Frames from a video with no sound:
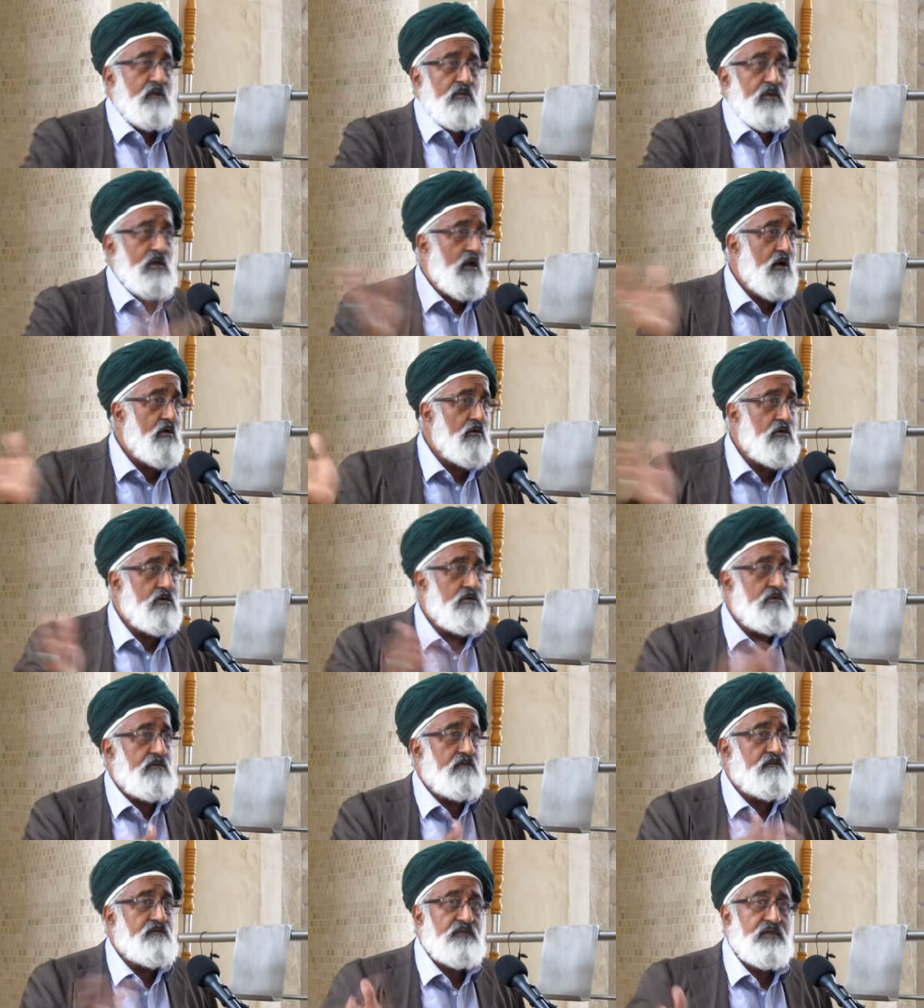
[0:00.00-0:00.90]
they will
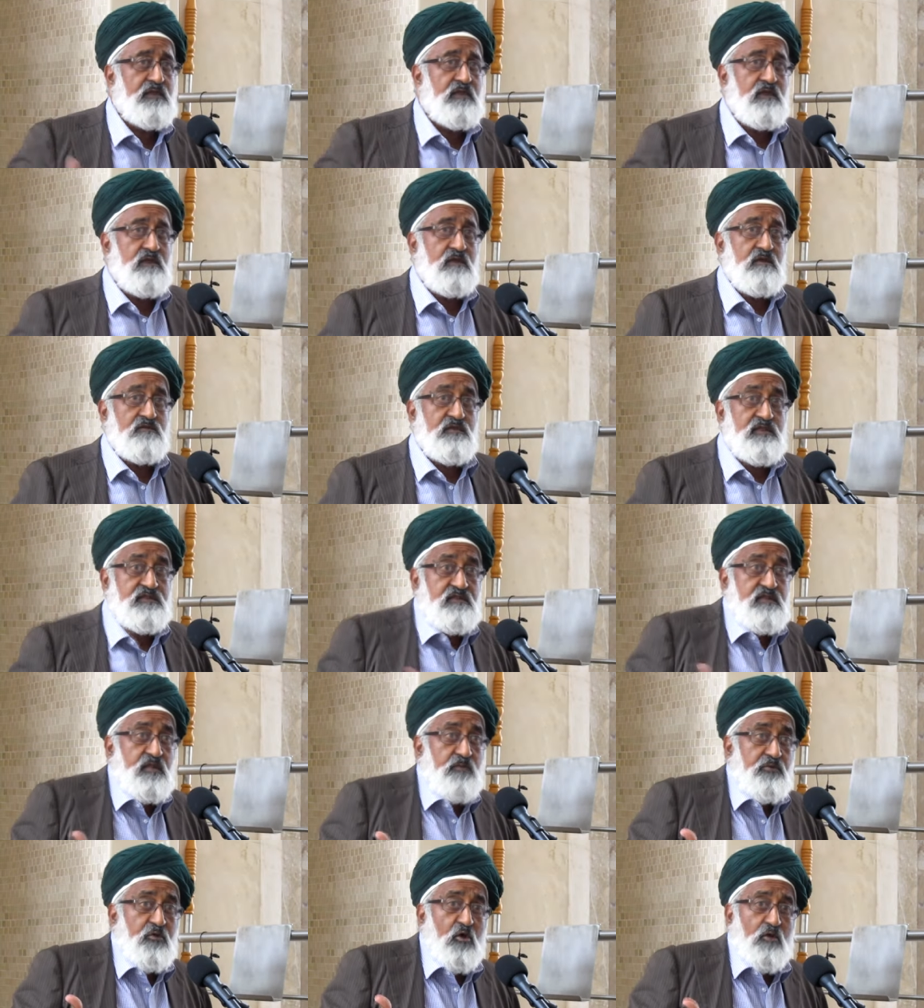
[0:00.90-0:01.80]
go. This
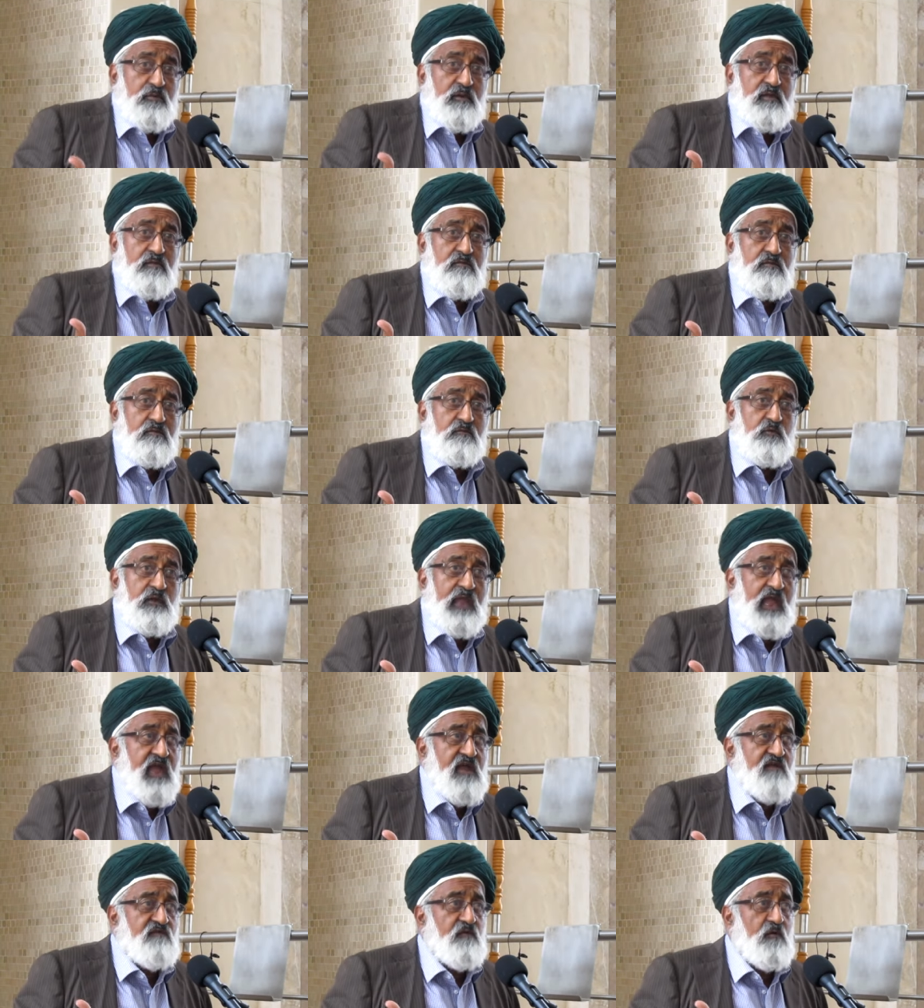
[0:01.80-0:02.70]
is a problem we
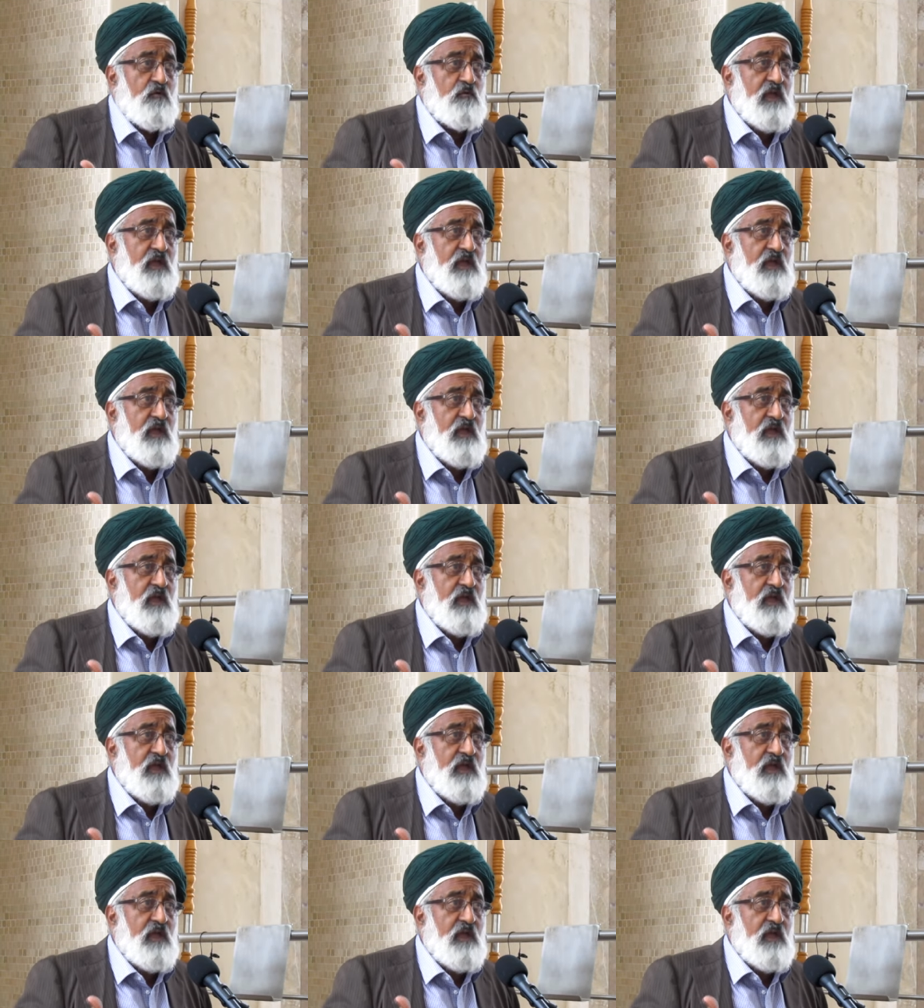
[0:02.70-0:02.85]
have.